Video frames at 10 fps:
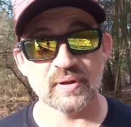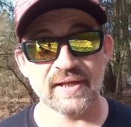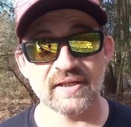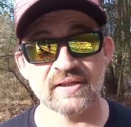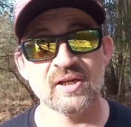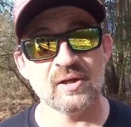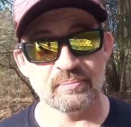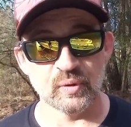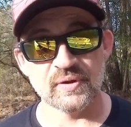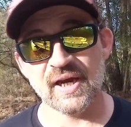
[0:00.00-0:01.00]
bladed
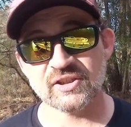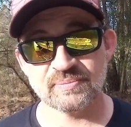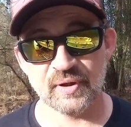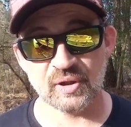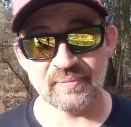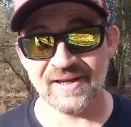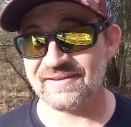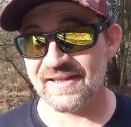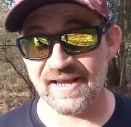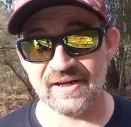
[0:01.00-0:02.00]
Booyah spinner
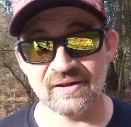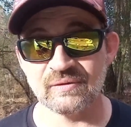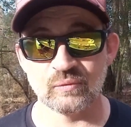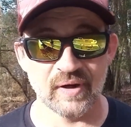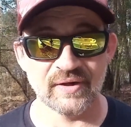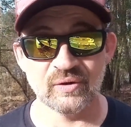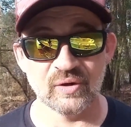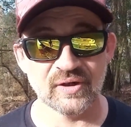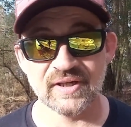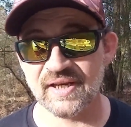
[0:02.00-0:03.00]
bait that had a red
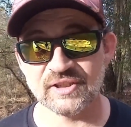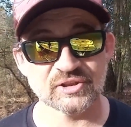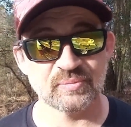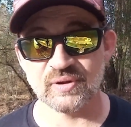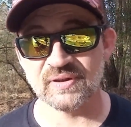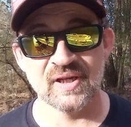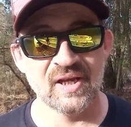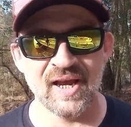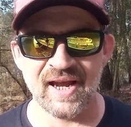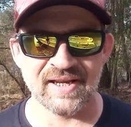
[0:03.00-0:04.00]
hook, and I just put,
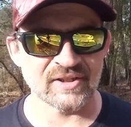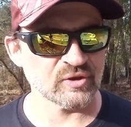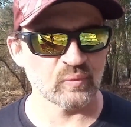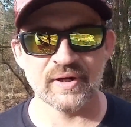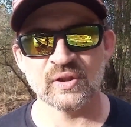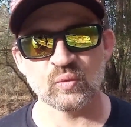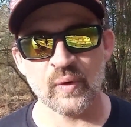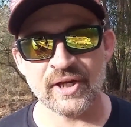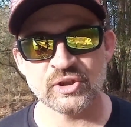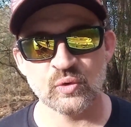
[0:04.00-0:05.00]
I guess, a regular
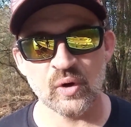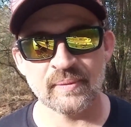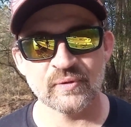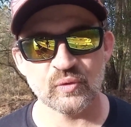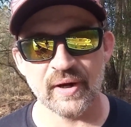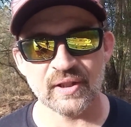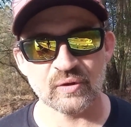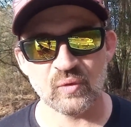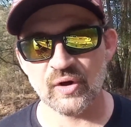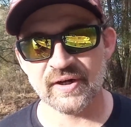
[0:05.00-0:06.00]
Rage Grub
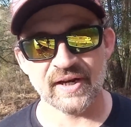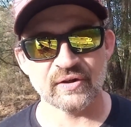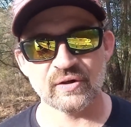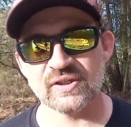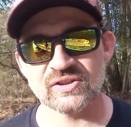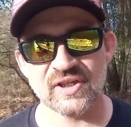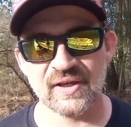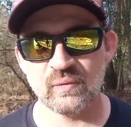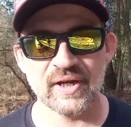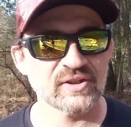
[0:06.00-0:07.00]
trailer on it. I turned it
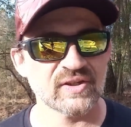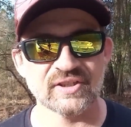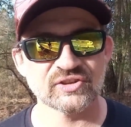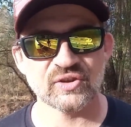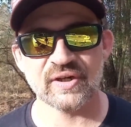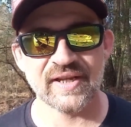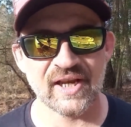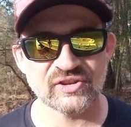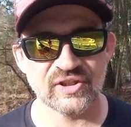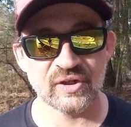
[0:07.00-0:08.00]
sideways, and I just started
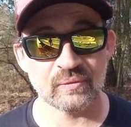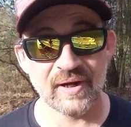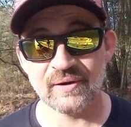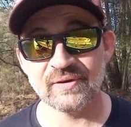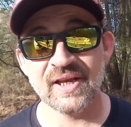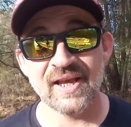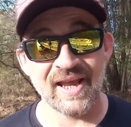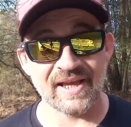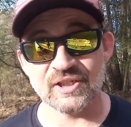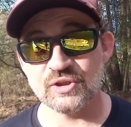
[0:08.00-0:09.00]
casting it around.
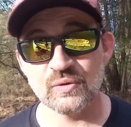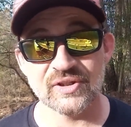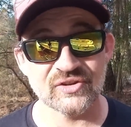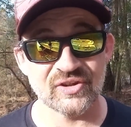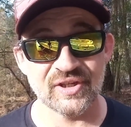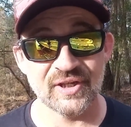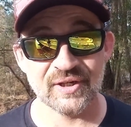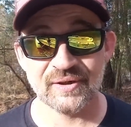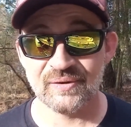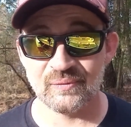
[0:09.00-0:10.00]
And as you can see
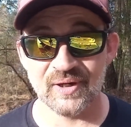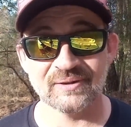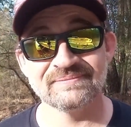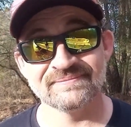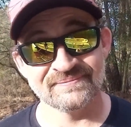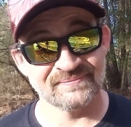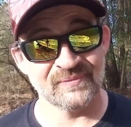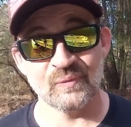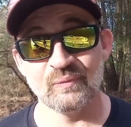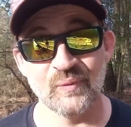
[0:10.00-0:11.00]
here, well,
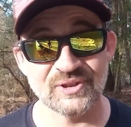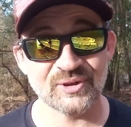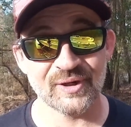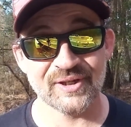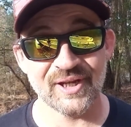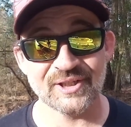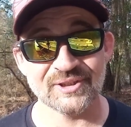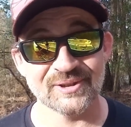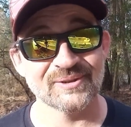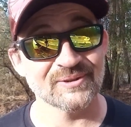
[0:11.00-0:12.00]
we started
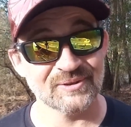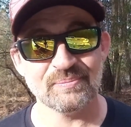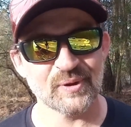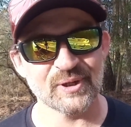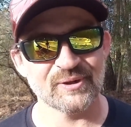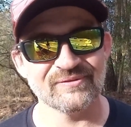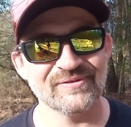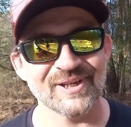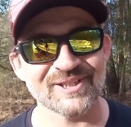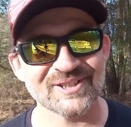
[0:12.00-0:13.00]
catching some pretty good
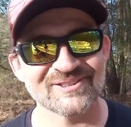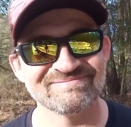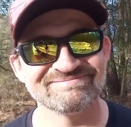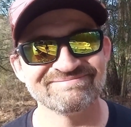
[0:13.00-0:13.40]
fish.